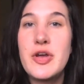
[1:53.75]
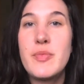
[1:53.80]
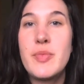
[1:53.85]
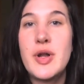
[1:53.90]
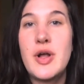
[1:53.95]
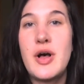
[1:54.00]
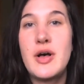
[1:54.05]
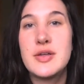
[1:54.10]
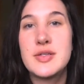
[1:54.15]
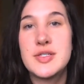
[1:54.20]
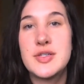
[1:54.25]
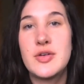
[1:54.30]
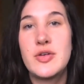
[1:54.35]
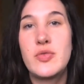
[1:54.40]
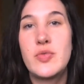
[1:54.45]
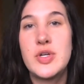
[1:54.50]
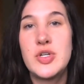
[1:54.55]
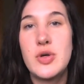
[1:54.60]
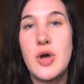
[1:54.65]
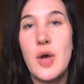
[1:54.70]
but also
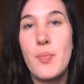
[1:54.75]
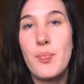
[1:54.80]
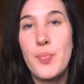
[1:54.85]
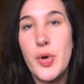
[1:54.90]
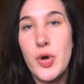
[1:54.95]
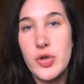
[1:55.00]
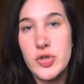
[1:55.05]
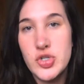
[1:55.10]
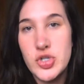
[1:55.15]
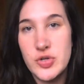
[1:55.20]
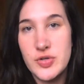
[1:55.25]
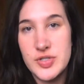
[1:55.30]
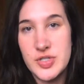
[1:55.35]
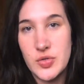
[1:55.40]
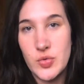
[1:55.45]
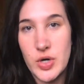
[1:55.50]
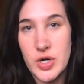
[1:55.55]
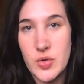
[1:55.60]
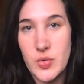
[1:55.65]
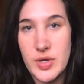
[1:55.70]
we both chose to
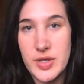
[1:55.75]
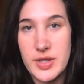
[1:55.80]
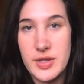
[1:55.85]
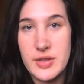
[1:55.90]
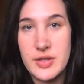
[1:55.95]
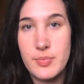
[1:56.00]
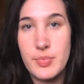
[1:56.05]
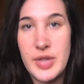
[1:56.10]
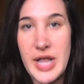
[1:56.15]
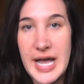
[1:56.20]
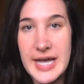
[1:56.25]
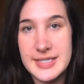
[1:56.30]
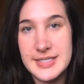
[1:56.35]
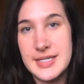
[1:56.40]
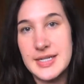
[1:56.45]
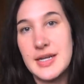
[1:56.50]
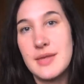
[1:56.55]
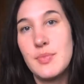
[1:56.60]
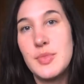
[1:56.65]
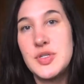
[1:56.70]
work with the
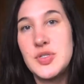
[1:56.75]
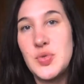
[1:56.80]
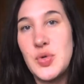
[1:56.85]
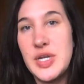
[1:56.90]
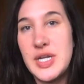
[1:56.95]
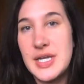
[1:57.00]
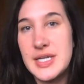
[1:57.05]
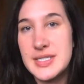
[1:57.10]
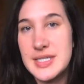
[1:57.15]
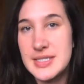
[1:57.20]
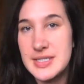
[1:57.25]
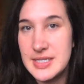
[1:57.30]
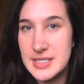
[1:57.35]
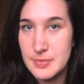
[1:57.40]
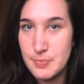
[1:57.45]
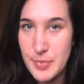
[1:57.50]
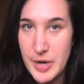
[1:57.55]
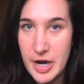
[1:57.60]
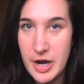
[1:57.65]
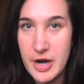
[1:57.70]
plastic in between us as this
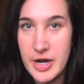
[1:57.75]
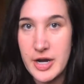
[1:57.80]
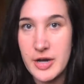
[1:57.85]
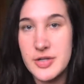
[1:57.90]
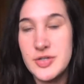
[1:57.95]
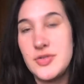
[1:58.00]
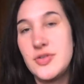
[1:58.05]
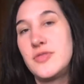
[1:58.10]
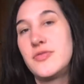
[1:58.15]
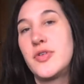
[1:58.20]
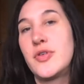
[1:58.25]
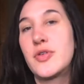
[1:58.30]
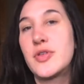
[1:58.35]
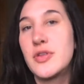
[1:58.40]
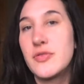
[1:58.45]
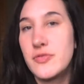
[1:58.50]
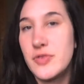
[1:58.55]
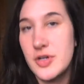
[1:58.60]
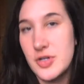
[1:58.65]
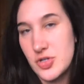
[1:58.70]
barrier to evoke the
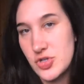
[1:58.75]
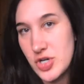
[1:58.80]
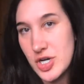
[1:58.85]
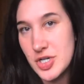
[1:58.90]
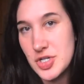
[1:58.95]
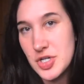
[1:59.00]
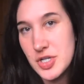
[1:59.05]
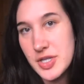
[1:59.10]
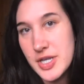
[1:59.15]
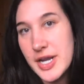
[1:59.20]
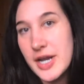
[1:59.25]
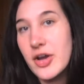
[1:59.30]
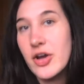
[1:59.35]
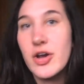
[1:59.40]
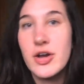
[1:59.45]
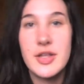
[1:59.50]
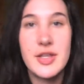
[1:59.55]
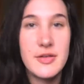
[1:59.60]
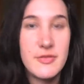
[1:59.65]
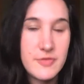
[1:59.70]
frustration that I
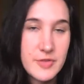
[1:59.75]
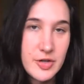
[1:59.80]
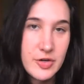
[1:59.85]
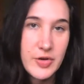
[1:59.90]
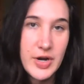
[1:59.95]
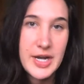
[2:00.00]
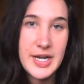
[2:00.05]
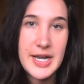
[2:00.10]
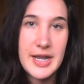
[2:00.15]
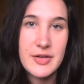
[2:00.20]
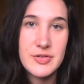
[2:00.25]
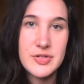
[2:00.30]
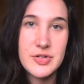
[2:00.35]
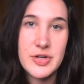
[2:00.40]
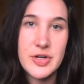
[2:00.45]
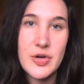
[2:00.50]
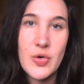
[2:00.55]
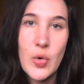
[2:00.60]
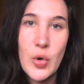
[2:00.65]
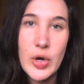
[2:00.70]
currently feel right now
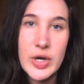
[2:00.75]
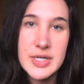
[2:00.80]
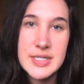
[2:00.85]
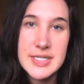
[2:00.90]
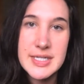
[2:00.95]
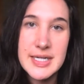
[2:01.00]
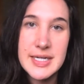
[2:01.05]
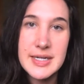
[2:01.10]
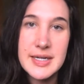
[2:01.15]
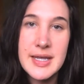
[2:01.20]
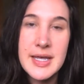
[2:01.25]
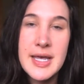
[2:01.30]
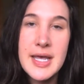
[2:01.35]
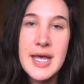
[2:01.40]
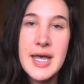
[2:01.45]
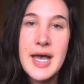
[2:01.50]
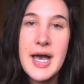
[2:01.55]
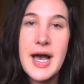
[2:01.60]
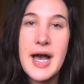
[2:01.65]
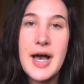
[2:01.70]
during quarantine.
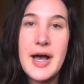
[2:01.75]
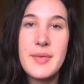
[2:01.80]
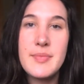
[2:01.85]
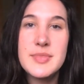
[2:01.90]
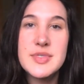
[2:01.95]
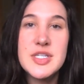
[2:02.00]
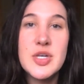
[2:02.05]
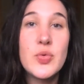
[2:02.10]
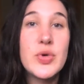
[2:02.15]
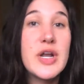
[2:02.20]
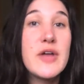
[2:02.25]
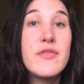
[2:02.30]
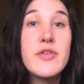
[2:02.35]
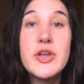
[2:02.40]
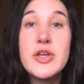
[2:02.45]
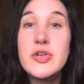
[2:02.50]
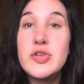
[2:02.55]
So whatever you